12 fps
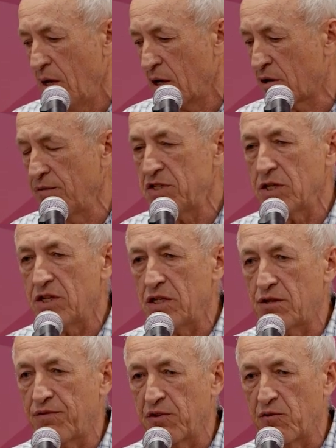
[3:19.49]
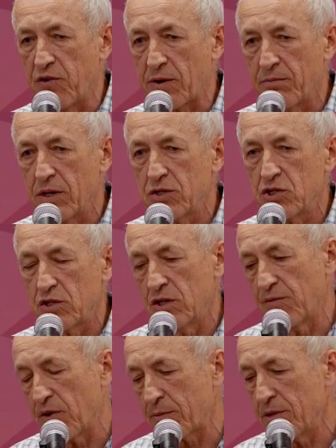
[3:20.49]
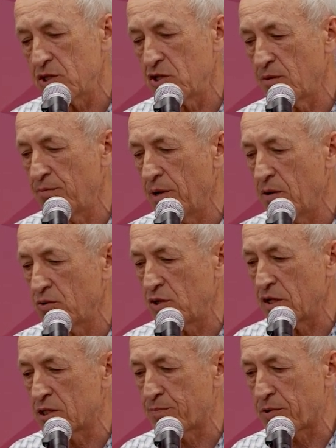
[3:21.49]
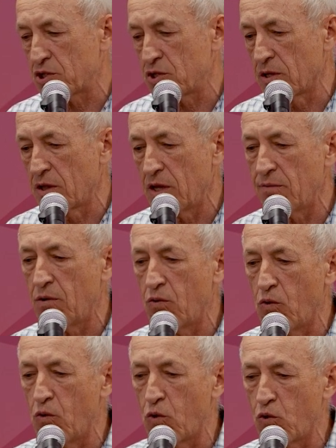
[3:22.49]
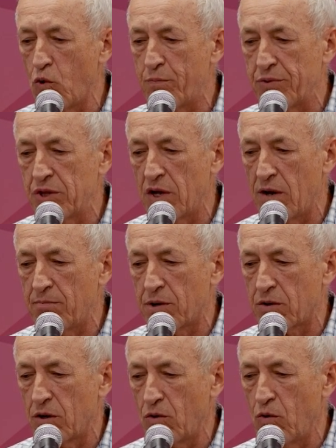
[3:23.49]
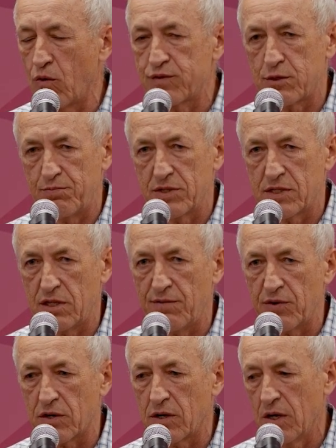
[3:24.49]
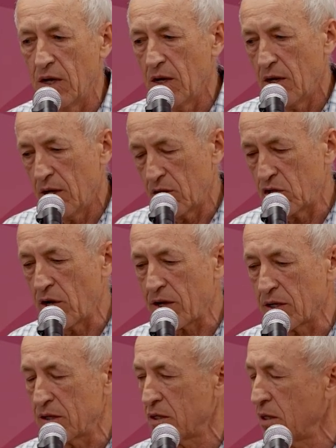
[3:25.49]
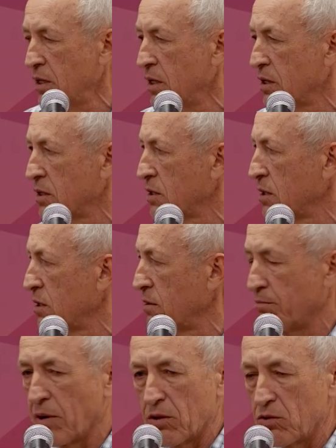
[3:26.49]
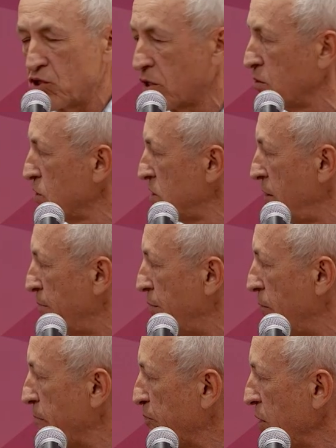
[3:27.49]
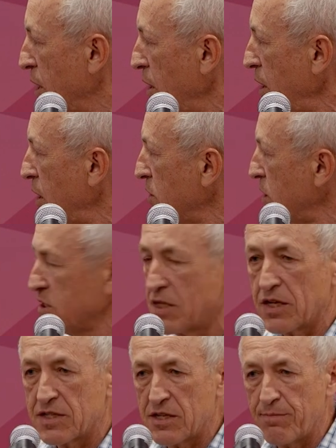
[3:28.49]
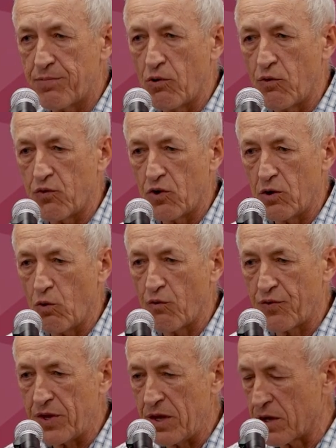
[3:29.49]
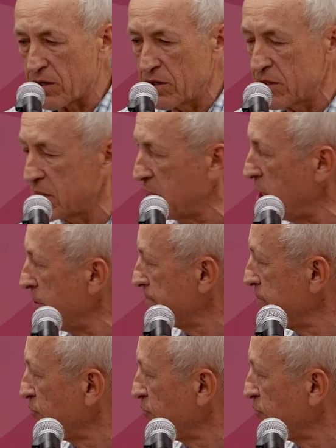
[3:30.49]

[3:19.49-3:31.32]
quantitative information about expression level or copy number of specific target in the biological sample. And here's the example of AIR assay.